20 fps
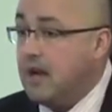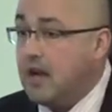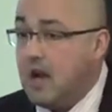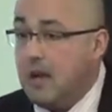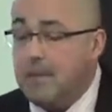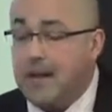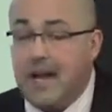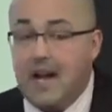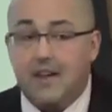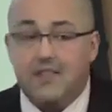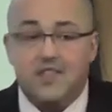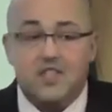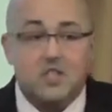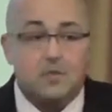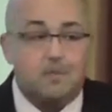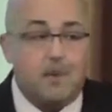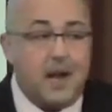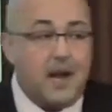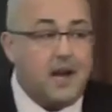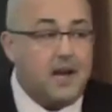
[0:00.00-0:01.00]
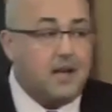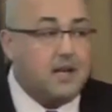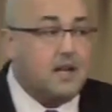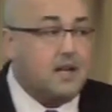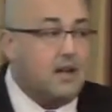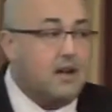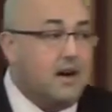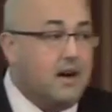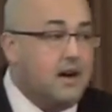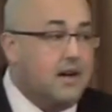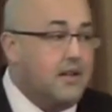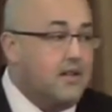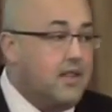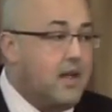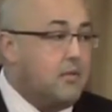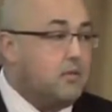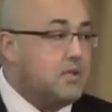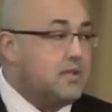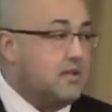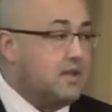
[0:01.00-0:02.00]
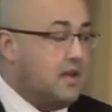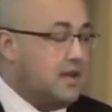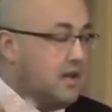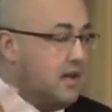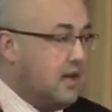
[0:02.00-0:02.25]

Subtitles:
coming out of Spain that was